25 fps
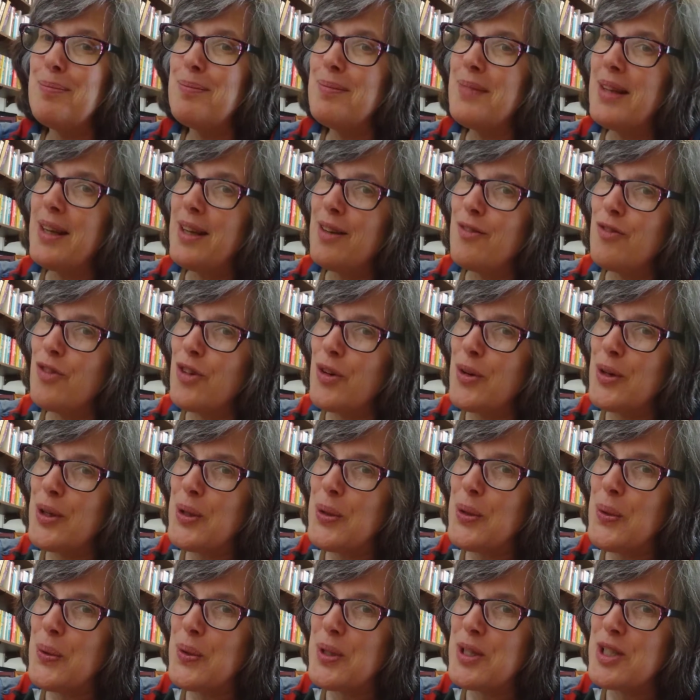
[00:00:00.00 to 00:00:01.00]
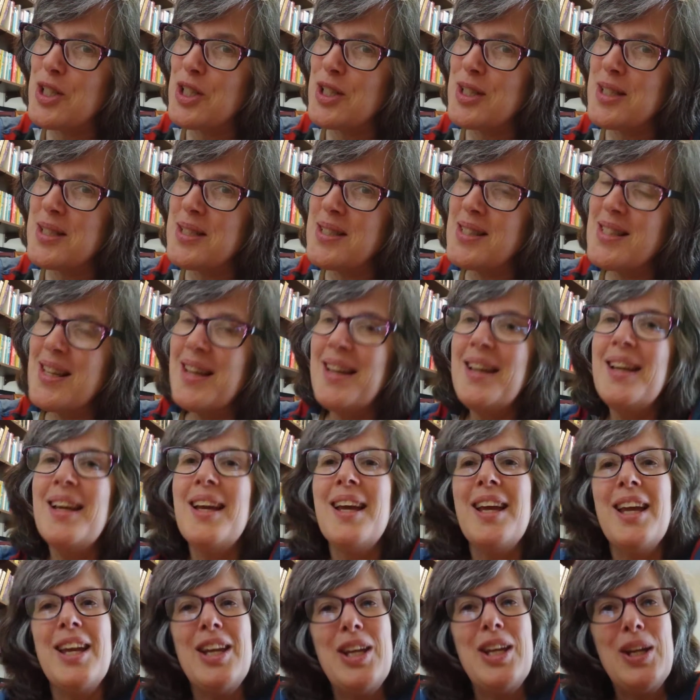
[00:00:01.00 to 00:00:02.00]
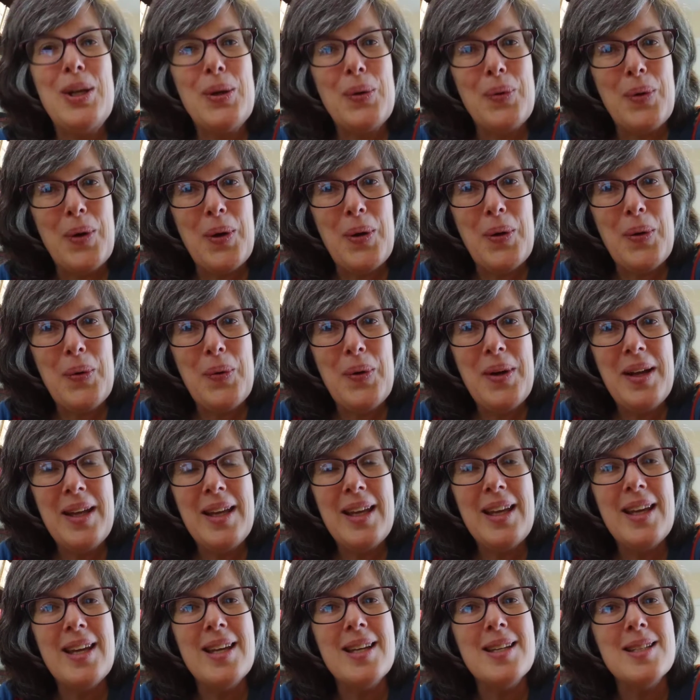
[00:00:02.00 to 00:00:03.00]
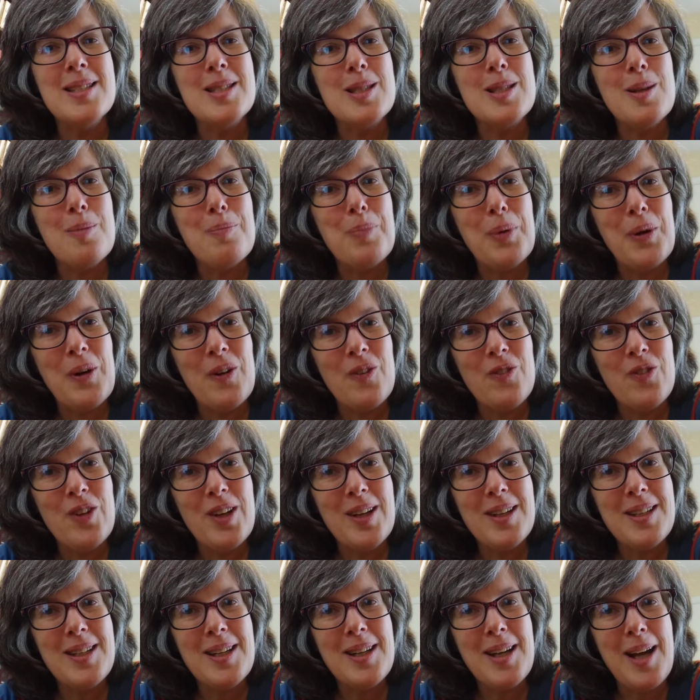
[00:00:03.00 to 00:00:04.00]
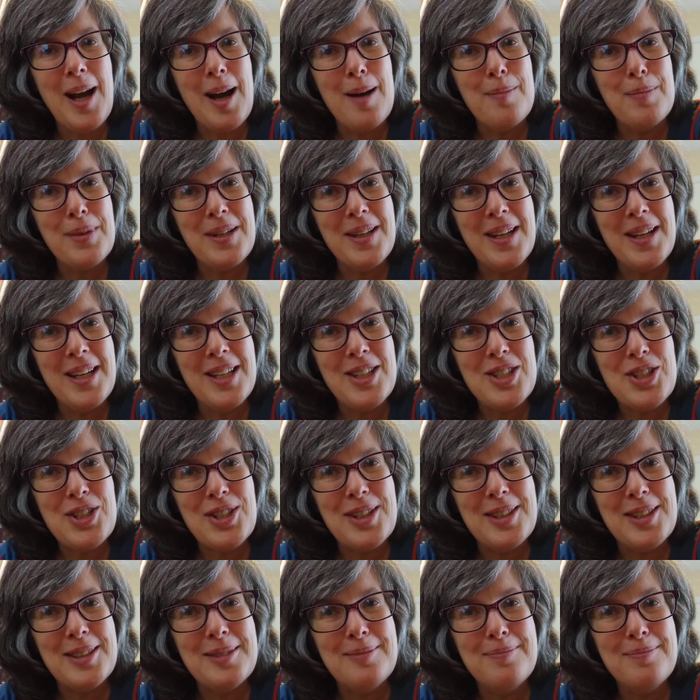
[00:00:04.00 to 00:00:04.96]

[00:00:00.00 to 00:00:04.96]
and very gorgeous hero, it is the perfect combination.